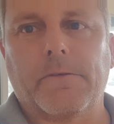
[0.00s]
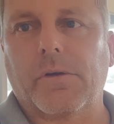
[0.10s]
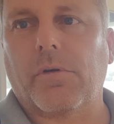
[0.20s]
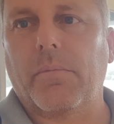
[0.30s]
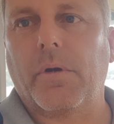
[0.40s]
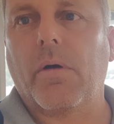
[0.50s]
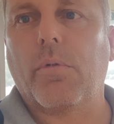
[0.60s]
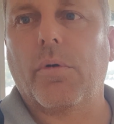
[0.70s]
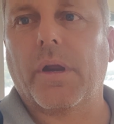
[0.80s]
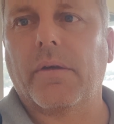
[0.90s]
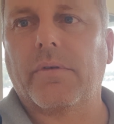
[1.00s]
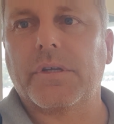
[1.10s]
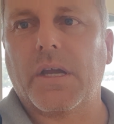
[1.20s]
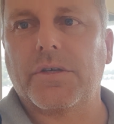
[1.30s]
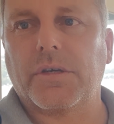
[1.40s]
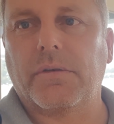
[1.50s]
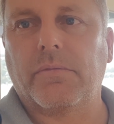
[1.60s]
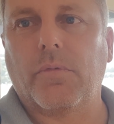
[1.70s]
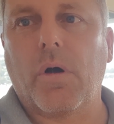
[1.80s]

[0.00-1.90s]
recruitment, onboarding, retention,